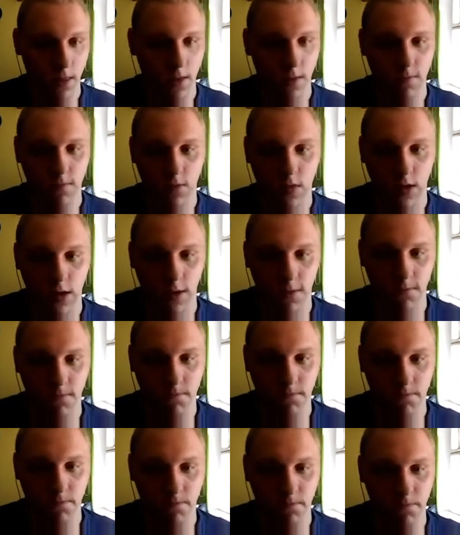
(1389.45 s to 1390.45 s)
See?
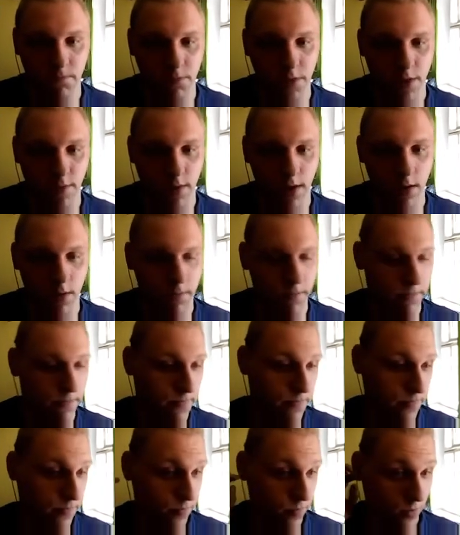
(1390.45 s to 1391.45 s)
There we go.
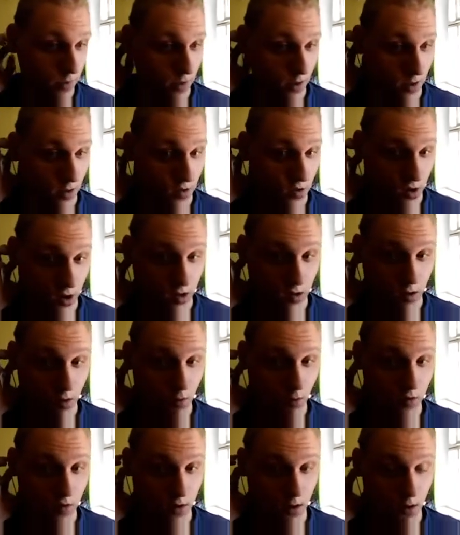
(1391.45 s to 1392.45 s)
So that's how
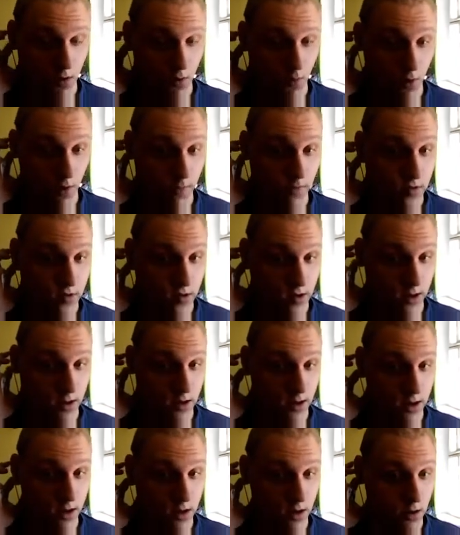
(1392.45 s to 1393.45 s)
you start a website,
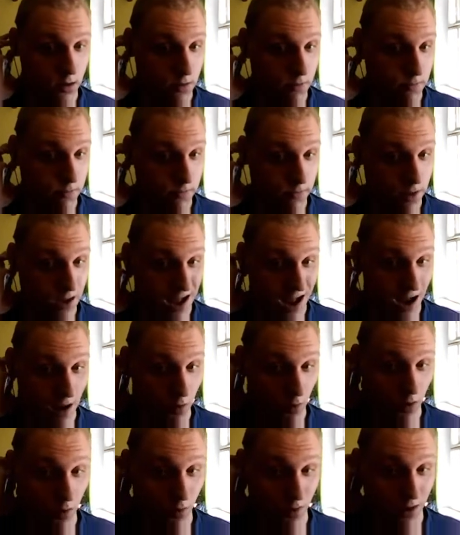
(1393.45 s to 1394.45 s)
and how
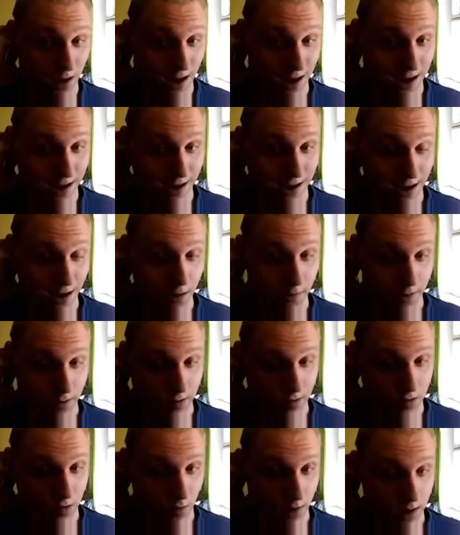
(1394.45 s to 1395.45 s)
you can add
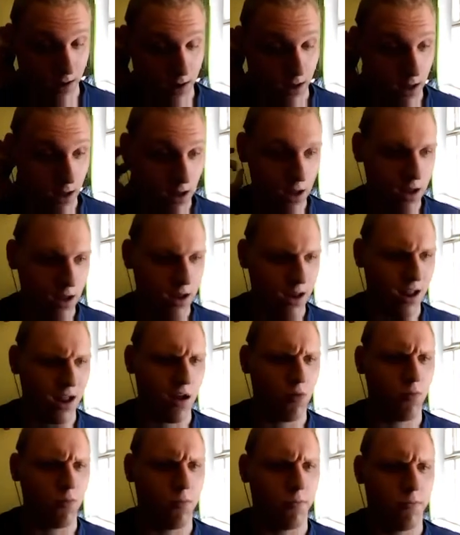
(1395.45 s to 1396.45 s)
elements to it.
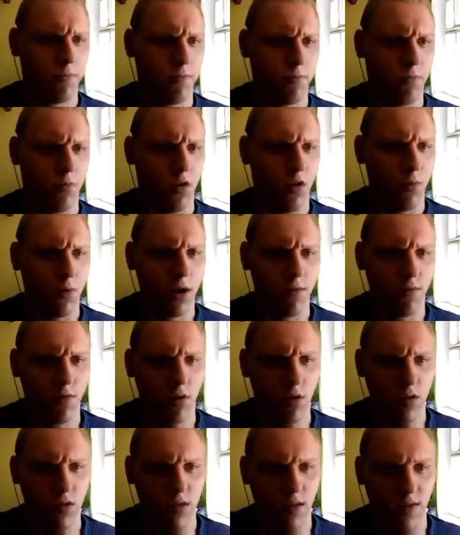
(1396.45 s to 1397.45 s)
Now, you might have
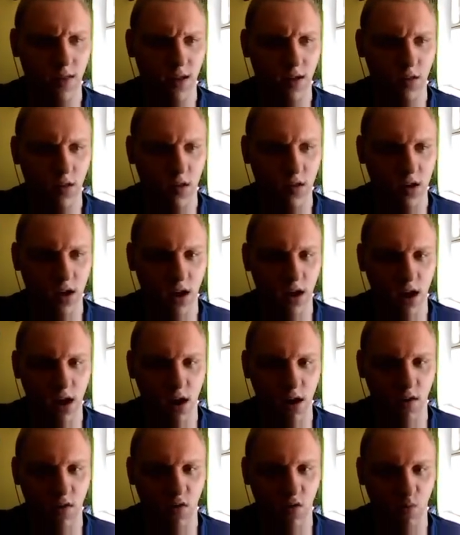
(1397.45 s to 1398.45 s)
noticed the text is kind of
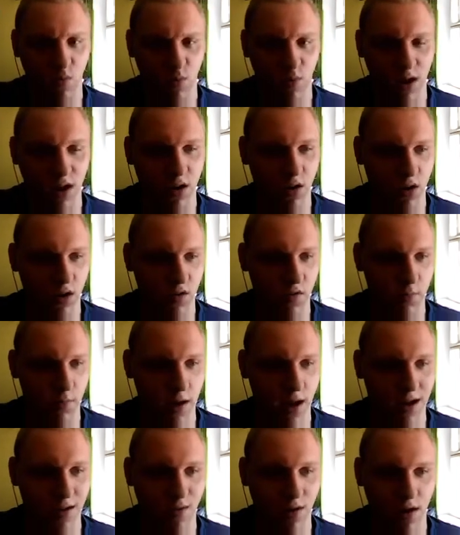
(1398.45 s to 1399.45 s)
hard to read on this
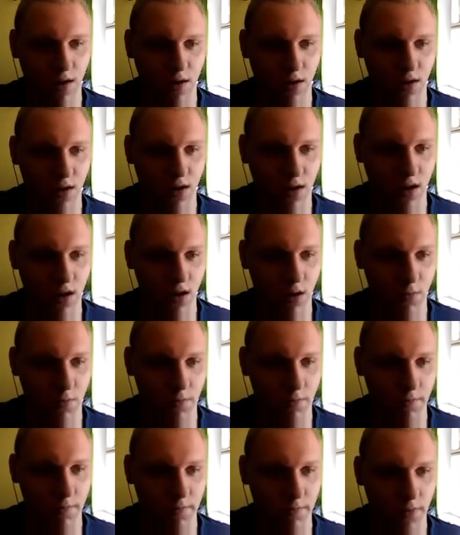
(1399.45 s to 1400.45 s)
background.
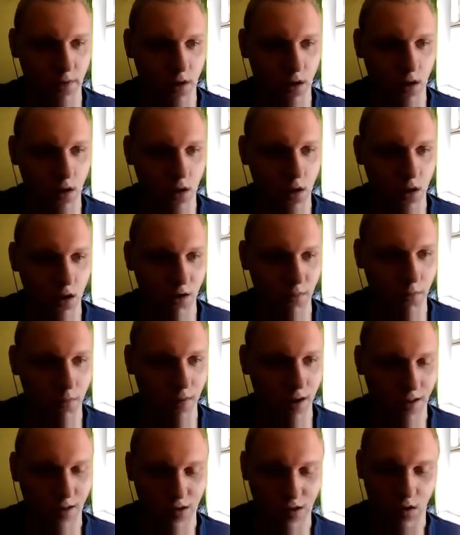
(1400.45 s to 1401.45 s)
Let me
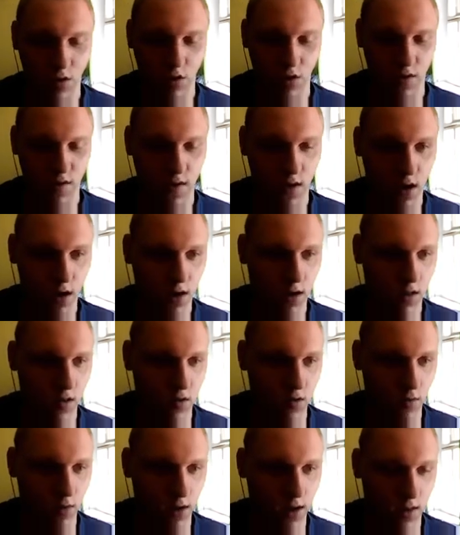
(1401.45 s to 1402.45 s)
make this actually darker
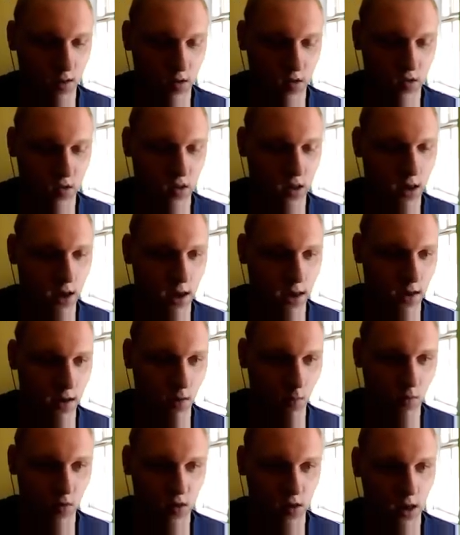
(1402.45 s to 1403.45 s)
so you can see a
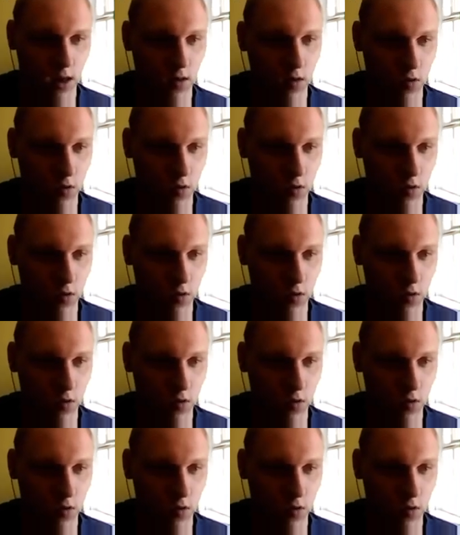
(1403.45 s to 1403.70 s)
use case.